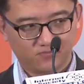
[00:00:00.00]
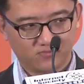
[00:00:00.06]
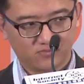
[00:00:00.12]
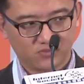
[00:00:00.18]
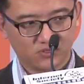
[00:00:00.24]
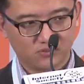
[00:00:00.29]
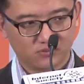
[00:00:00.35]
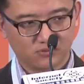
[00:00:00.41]

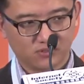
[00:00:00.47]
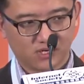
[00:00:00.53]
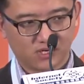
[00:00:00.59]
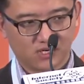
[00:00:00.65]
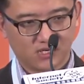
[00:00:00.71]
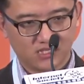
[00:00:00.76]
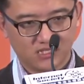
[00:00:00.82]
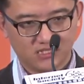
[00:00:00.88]
you
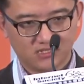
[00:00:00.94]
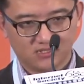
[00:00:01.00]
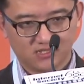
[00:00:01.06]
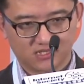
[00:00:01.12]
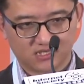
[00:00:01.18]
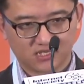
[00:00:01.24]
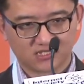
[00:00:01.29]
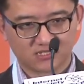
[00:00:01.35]
are in
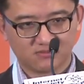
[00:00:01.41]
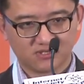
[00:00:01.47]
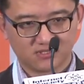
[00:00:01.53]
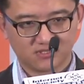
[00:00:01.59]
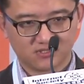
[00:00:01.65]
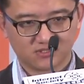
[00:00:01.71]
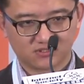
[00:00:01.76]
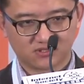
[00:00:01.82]
a
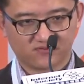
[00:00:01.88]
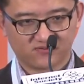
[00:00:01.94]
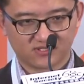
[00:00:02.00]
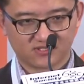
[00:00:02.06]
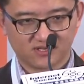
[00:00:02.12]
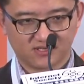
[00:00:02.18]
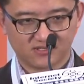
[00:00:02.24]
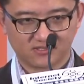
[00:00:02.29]
customer service
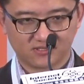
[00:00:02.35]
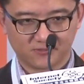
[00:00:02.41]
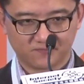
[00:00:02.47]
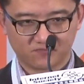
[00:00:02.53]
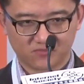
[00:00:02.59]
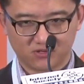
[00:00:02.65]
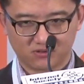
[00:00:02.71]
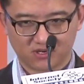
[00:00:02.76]
center,
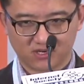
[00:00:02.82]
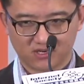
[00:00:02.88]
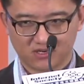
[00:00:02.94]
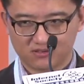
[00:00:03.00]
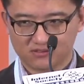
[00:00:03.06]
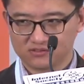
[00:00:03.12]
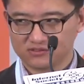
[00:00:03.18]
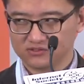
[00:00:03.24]

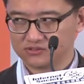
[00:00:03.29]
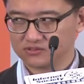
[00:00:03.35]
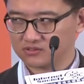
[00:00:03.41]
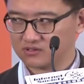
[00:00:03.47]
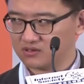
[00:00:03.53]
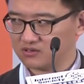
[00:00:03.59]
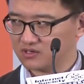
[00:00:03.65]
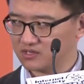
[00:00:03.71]
okay, you
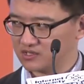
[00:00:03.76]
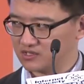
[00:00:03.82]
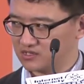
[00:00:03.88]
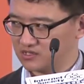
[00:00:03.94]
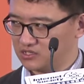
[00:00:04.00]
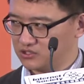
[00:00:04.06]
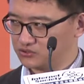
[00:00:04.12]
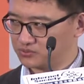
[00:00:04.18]
got a
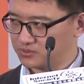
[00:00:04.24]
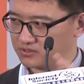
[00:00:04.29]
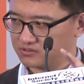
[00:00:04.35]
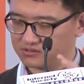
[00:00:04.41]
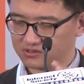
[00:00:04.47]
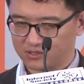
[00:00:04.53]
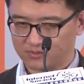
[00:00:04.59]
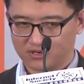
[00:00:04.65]
huge
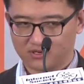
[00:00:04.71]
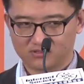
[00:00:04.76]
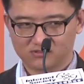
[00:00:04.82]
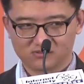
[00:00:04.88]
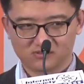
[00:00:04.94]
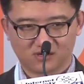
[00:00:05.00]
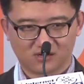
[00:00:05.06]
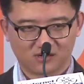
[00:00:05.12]
book
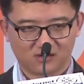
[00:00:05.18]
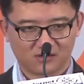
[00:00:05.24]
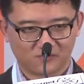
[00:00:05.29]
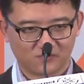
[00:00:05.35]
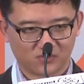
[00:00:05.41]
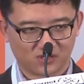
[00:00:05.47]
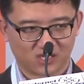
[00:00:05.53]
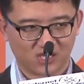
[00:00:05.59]
about
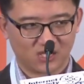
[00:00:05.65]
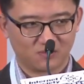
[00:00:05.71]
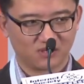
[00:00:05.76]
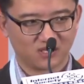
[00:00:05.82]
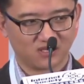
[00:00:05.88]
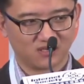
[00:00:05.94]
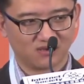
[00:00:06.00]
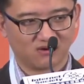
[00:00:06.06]
the
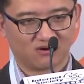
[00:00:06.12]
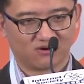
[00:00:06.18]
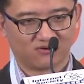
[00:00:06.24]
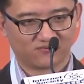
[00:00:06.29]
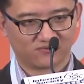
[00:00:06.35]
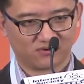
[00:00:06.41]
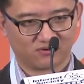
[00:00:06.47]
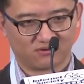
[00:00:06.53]
KB
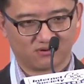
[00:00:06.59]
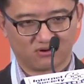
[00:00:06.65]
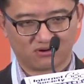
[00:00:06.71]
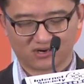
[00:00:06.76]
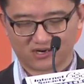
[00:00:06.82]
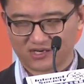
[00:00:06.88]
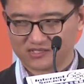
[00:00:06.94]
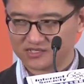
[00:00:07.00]
of your
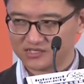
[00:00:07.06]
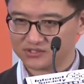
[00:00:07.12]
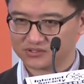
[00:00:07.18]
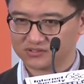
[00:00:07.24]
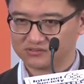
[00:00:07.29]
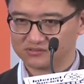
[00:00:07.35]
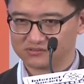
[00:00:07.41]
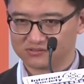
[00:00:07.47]

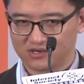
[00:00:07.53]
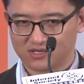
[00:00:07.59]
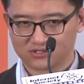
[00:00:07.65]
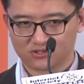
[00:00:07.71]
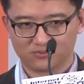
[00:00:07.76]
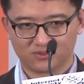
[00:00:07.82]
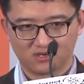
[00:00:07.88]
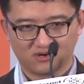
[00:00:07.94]
organization, the
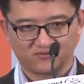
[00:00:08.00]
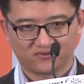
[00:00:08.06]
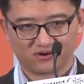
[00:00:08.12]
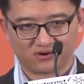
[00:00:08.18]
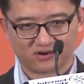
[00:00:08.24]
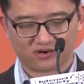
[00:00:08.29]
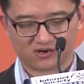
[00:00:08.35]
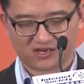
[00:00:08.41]
SOP of your
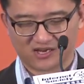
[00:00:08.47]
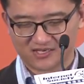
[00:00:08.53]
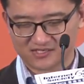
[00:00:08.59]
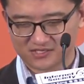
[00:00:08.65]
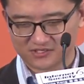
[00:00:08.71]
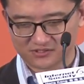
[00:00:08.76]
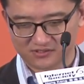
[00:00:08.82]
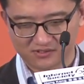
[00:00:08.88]

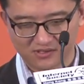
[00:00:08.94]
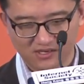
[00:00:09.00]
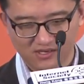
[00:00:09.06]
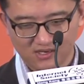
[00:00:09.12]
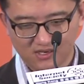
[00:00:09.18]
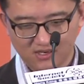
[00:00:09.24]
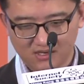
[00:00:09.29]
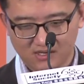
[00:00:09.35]
organization,
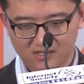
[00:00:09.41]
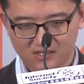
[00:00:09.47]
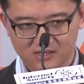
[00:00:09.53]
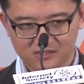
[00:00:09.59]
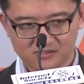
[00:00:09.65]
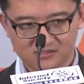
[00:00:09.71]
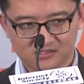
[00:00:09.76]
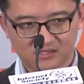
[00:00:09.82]
and
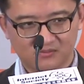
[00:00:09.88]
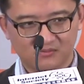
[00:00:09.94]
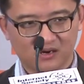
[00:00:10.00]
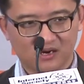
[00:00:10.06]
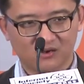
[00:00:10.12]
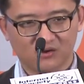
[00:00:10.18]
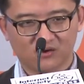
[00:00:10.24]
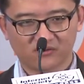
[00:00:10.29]
then
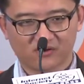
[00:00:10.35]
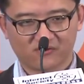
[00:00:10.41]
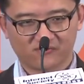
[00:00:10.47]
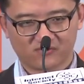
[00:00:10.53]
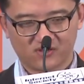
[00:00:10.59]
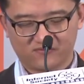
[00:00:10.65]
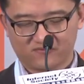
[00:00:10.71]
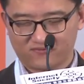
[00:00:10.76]
a lot
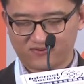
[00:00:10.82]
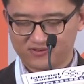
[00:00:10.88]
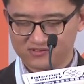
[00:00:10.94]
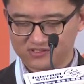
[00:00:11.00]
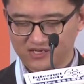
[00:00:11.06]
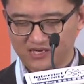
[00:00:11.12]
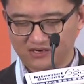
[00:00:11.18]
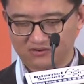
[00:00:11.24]
of
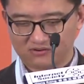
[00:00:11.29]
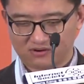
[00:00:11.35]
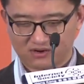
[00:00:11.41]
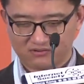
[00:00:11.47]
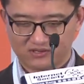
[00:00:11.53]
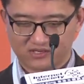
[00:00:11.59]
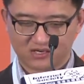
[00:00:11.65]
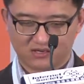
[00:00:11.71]
different
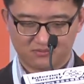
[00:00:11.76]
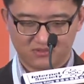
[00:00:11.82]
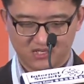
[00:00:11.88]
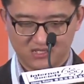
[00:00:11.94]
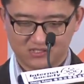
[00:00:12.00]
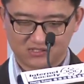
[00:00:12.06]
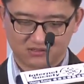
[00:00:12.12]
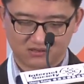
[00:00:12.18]
inquiry come
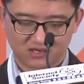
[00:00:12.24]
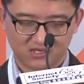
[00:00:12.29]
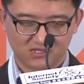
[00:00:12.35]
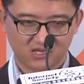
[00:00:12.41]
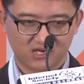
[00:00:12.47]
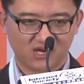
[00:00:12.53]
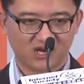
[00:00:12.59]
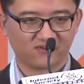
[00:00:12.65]
in, okay,
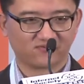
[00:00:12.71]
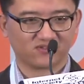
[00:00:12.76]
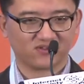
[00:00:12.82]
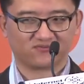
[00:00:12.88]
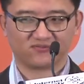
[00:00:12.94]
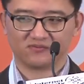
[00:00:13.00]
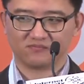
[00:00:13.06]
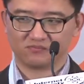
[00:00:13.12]
they have
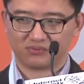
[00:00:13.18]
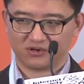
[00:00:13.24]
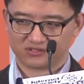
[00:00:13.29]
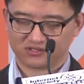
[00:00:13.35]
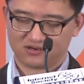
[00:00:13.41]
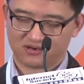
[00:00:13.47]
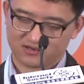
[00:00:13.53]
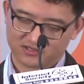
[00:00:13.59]
different
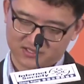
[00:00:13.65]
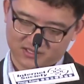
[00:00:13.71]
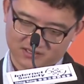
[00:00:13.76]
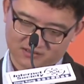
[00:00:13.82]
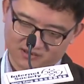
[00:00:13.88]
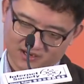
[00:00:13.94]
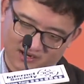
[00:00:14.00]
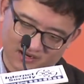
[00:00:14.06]
personality,
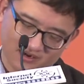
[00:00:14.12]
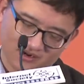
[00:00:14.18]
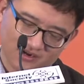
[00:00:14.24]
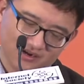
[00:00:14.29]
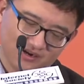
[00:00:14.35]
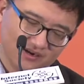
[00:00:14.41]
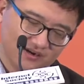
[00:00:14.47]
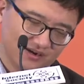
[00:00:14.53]
okay,
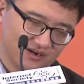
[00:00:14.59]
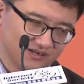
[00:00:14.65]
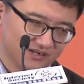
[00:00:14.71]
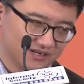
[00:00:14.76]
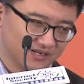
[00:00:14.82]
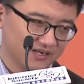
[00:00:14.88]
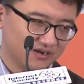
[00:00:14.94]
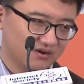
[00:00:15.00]
and
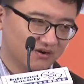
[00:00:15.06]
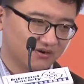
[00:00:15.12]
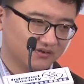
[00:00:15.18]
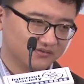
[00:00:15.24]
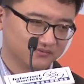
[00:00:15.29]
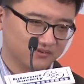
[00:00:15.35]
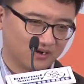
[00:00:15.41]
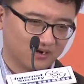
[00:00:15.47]
then later
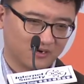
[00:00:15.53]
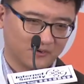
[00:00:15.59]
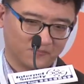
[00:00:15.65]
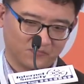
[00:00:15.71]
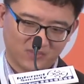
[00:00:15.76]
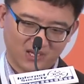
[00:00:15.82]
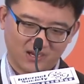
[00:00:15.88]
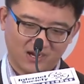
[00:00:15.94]

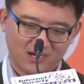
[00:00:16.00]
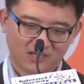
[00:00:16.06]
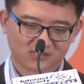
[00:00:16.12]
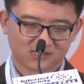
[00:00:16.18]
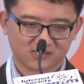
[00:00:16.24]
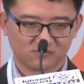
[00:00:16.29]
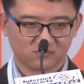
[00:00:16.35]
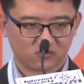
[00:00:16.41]
on they
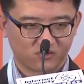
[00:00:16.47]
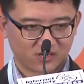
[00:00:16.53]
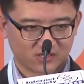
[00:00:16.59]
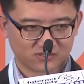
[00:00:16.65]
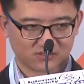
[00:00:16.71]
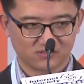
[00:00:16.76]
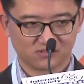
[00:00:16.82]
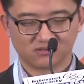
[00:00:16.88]
ask some
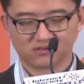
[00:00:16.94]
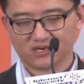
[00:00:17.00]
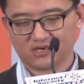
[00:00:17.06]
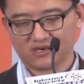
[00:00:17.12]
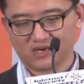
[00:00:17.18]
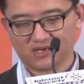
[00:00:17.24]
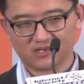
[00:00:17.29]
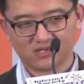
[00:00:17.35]
question,
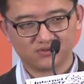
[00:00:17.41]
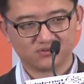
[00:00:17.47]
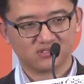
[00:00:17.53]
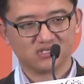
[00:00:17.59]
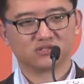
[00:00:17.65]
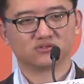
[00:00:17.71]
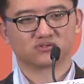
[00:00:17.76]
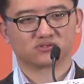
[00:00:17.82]
okay, and then you
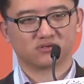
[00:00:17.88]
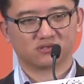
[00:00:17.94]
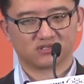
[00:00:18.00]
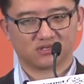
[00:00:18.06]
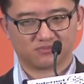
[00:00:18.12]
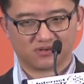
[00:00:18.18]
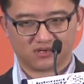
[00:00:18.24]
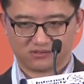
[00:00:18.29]
need to search
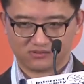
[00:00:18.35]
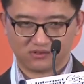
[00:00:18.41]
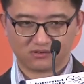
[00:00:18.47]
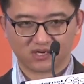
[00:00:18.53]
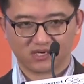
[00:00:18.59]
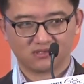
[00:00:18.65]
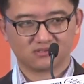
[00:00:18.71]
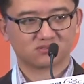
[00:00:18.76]
about,
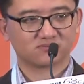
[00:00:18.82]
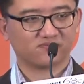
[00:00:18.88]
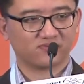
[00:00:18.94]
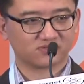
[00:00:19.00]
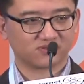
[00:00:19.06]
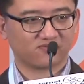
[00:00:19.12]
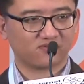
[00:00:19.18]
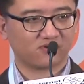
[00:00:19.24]
okay,
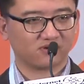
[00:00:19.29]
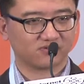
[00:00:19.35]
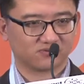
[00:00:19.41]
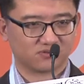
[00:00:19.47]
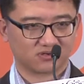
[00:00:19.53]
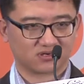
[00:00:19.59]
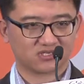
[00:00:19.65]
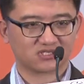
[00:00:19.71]
first of all,
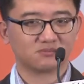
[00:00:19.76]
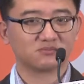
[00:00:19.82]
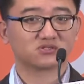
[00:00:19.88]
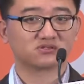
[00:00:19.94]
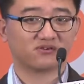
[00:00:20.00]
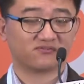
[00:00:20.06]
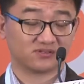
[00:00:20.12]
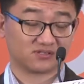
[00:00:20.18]
the customer
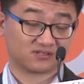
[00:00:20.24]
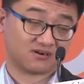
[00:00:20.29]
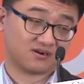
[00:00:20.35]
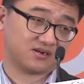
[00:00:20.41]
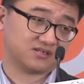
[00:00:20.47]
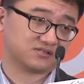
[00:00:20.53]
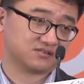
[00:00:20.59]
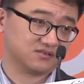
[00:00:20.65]
service
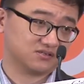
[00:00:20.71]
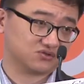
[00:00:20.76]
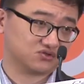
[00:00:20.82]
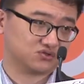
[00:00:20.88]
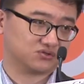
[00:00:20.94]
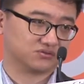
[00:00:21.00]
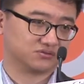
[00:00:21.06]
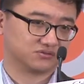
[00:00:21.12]
guys need
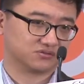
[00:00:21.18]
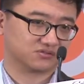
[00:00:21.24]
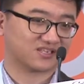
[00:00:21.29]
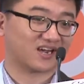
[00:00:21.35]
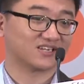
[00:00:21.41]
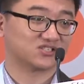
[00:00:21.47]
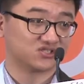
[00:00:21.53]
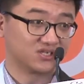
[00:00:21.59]
to
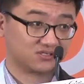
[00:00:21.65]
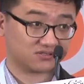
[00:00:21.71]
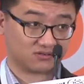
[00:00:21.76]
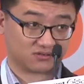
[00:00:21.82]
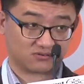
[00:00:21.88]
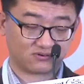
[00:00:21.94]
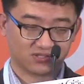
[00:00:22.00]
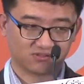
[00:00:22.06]
digest
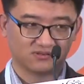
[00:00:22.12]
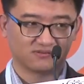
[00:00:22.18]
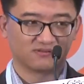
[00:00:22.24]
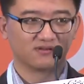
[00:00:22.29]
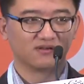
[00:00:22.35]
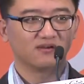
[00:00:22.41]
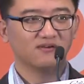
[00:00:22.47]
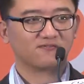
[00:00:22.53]
the question
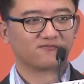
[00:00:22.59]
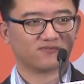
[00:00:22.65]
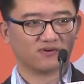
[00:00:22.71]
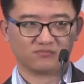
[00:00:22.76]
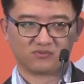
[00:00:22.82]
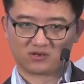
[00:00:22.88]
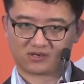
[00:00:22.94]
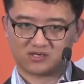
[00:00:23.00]

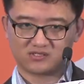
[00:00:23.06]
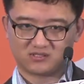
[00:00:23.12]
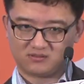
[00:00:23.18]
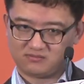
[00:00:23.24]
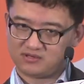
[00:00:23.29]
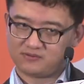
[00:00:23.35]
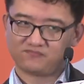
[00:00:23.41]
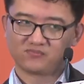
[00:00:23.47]
from the
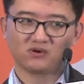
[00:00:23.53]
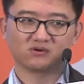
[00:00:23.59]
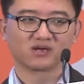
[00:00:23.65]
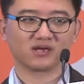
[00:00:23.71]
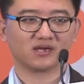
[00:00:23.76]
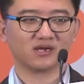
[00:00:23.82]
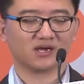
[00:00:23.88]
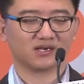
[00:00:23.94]
customer,
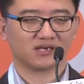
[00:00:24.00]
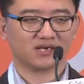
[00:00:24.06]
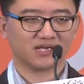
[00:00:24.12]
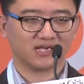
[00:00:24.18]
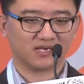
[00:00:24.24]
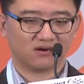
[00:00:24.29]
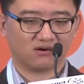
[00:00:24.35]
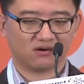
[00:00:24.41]
okay, and then
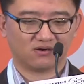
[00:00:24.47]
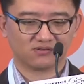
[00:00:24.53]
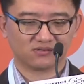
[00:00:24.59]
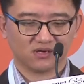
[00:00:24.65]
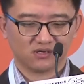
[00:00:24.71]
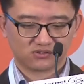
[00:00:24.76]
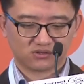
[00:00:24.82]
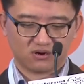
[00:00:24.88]
later on
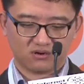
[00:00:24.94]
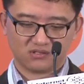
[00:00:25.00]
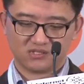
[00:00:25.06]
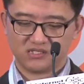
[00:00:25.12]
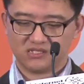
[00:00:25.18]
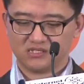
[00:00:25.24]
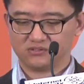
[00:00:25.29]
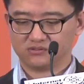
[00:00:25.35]
turn
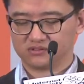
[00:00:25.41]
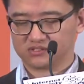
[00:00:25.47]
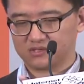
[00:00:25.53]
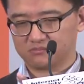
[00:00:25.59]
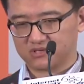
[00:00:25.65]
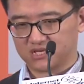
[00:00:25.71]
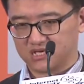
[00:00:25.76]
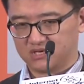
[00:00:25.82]
it into
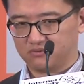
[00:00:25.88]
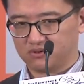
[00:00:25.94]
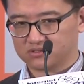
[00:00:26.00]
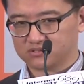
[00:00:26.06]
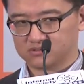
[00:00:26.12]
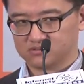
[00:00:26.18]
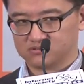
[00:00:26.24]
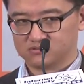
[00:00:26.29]
some
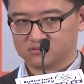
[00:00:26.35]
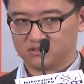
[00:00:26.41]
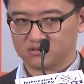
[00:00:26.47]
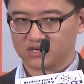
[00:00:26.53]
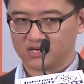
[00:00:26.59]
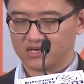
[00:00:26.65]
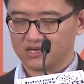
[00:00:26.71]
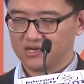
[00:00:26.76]
keywords,
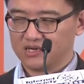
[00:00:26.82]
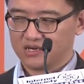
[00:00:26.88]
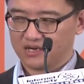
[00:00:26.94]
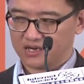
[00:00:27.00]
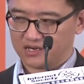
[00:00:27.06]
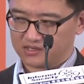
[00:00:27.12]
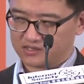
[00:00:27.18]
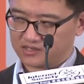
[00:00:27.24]
okay,
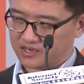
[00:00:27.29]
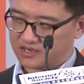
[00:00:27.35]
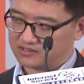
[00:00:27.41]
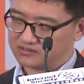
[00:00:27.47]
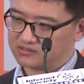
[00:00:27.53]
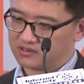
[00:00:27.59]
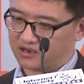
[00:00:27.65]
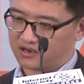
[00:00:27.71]
and then